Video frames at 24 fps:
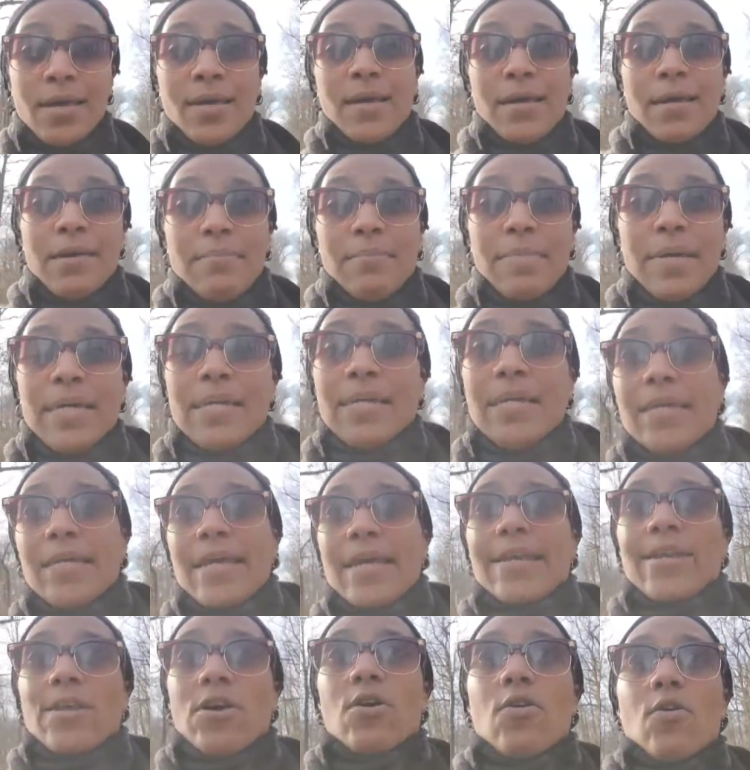meaning they
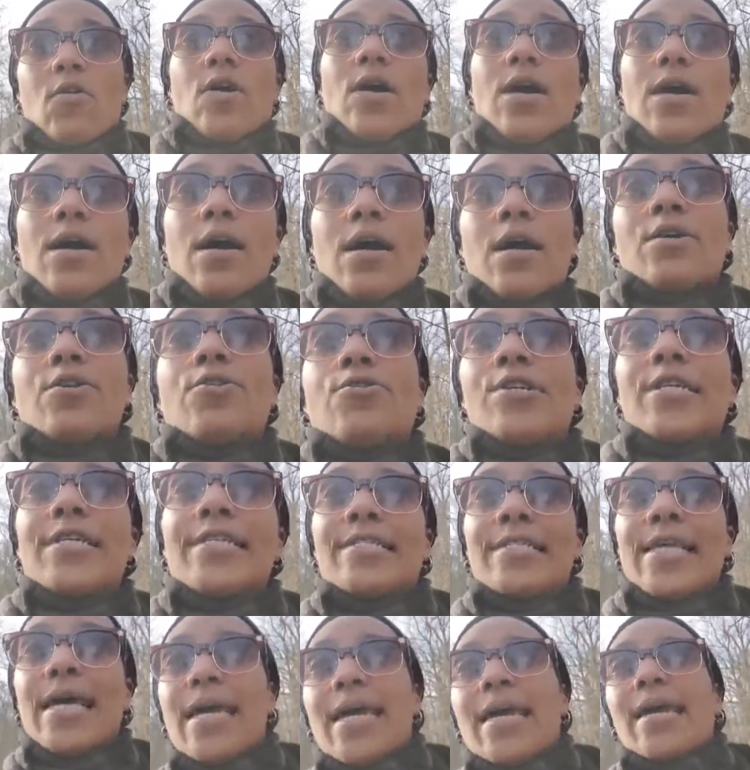don't
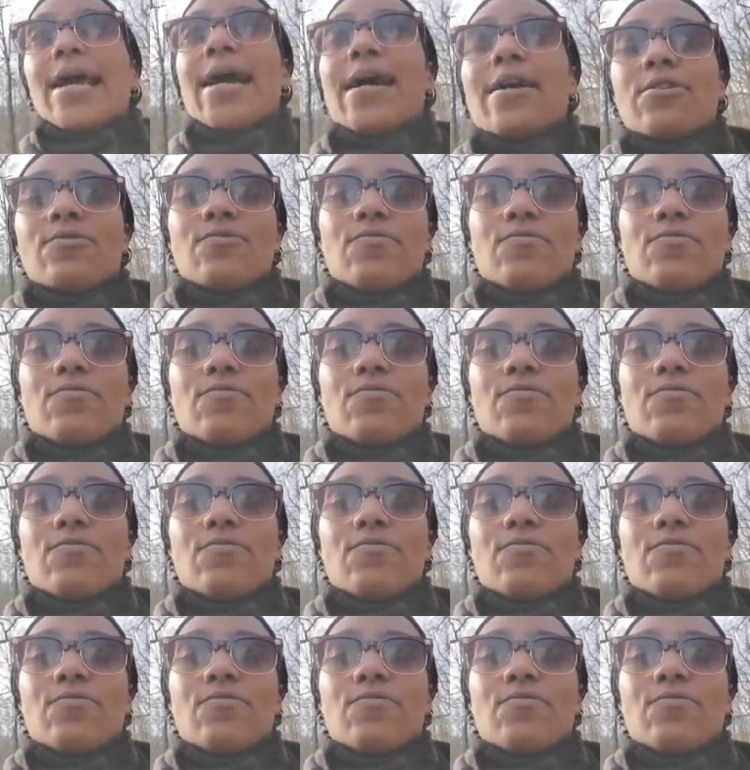understand how to